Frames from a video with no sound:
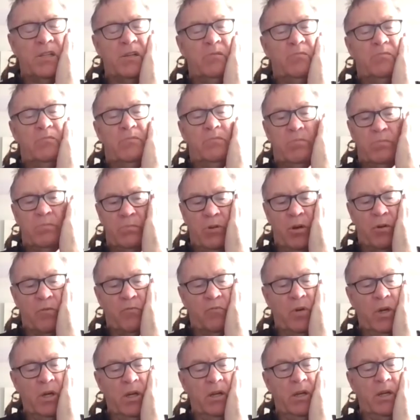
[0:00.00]
No, not
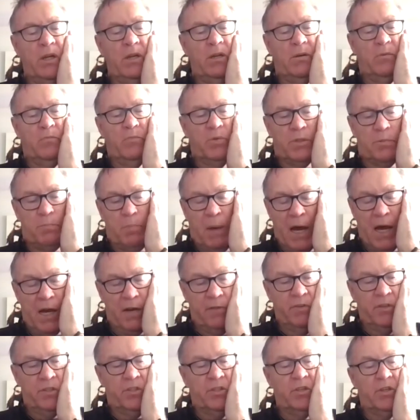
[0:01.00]
really. It was part
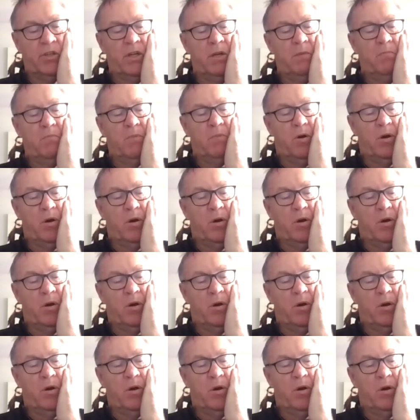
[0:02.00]
of a team.